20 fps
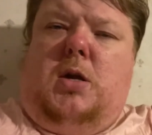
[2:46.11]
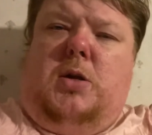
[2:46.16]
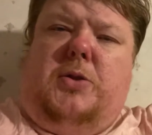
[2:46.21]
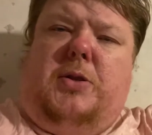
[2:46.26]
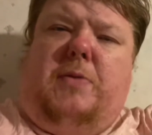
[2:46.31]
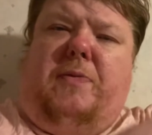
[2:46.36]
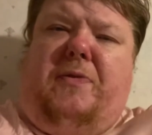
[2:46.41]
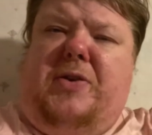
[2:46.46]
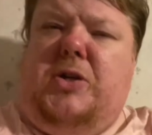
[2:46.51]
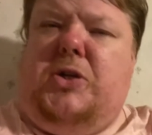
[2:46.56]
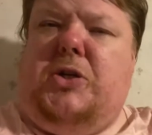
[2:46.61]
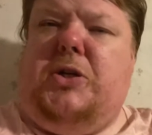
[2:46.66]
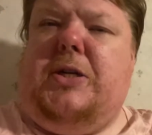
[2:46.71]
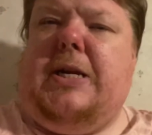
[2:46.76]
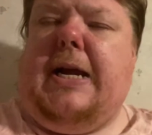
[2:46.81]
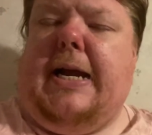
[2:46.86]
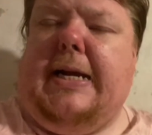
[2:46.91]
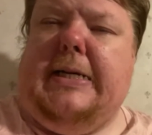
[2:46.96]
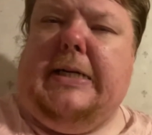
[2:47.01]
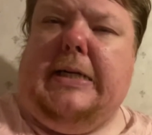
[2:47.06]
the fish
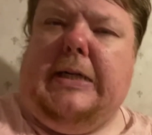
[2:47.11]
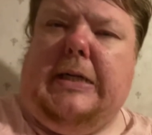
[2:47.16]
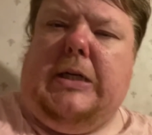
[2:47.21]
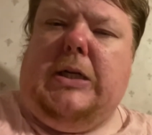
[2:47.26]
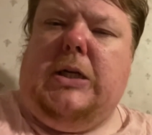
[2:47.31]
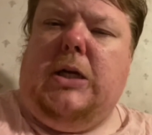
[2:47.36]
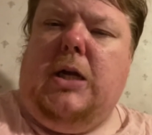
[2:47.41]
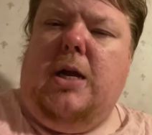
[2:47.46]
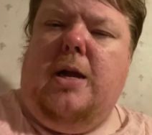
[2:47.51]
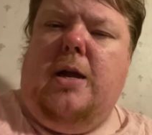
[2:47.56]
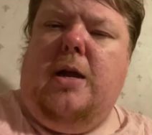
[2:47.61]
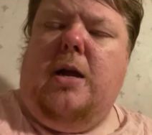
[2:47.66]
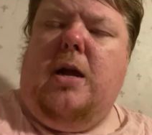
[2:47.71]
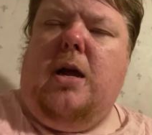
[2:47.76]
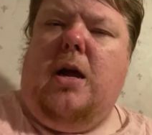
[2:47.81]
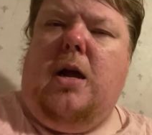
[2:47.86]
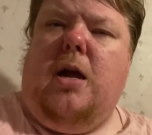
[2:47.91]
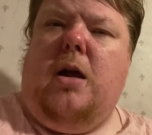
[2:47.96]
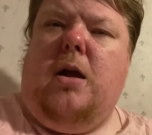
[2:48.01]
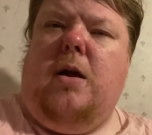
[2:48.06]
tank.
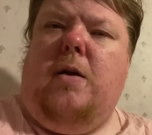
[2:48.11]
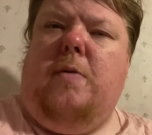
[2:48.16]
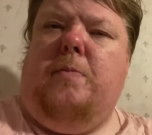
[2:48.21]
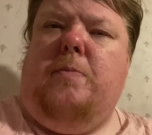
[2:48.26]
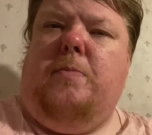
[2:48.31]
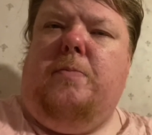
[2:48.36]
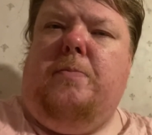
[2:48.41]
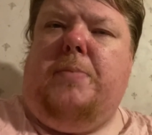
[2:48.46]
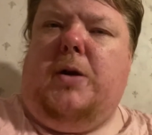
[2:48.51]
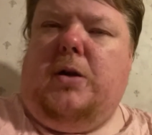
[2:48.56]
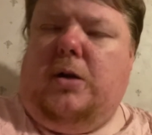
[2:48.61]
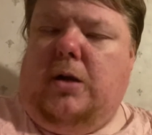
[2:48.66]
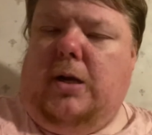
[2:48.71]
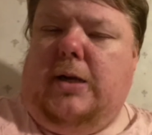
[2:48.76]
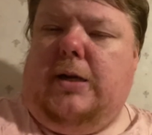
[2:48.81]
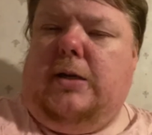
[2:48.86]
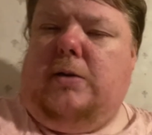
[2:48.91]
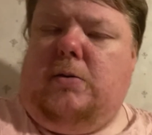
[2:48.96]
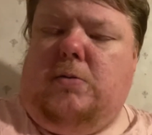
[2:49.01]
But